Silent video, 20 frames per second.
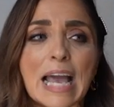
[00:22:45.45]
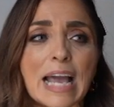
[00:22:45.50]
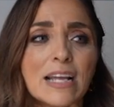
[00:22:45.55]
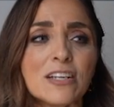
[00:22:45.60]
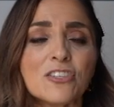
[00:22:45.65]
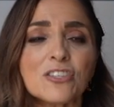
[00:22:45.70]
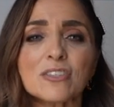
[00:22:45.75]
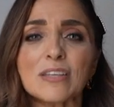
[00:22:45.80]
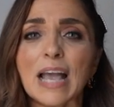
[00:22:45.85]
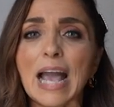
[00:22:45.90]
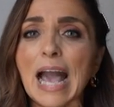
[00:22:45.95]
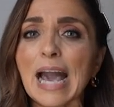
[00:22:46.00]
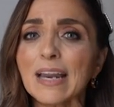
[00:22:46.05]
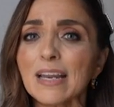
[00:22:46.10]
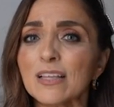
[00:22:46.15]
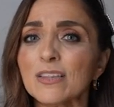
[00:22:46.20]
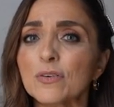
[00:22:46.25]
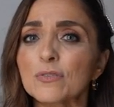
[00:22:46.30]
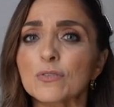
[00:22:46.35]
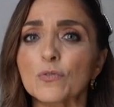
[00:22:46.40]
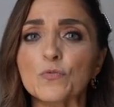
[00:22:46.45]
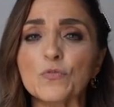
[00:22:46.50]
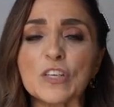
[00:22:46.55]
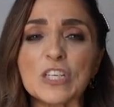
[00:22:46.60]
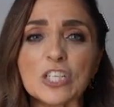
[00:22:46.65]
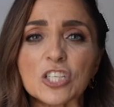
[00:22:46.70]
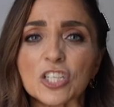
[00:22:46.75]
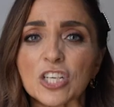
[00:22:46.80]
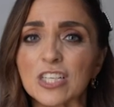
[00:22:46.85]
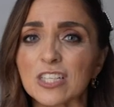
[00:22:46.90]
and just adding those
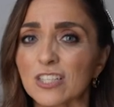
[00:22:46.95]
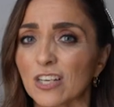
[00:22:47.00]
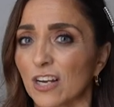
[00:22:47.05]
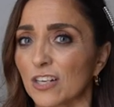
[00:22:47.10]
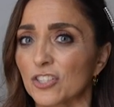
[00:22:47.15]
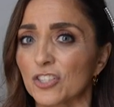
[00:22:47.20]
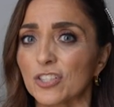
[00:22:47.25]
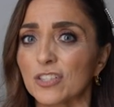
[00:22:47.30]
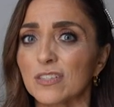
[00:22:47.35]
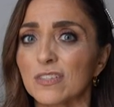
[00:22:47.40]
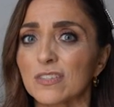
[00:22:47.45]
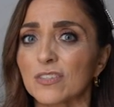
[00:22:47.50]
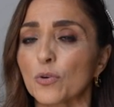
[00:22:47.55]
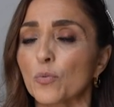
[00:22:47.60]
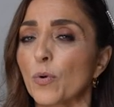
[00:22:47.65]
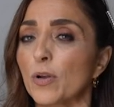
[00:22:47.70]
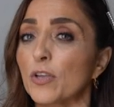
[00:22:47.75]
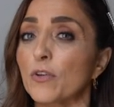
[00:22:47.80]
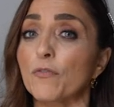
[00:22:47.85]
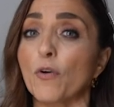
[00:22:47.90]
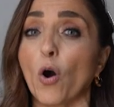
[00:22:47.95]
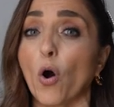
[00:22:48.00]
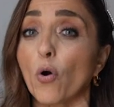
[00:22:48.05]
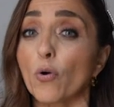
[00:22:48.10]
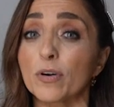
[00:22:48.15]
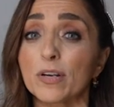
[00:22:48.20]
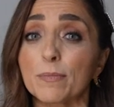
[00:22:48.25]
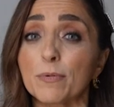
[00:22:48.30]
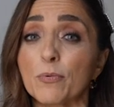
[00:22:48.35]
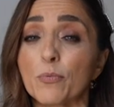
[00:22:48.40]
finishing touches to what you've
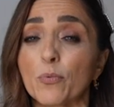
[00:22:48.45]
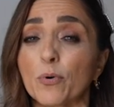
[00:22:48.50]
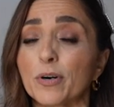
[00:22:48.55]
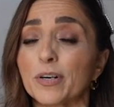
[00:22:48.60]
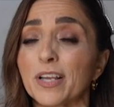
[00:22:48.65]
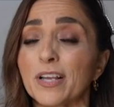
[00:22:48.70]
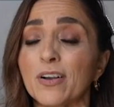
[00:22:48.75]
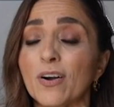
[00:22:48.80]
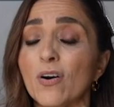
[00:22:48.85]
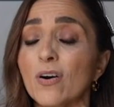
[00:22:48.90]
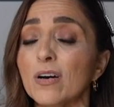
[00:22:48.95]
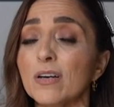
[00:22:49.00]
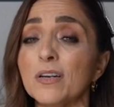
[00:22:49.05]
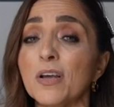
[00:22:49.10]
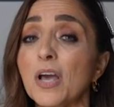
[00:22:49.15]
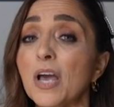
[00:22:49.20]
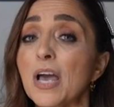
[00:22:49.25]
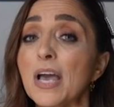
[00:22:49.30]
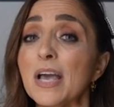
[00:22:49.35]
already been working on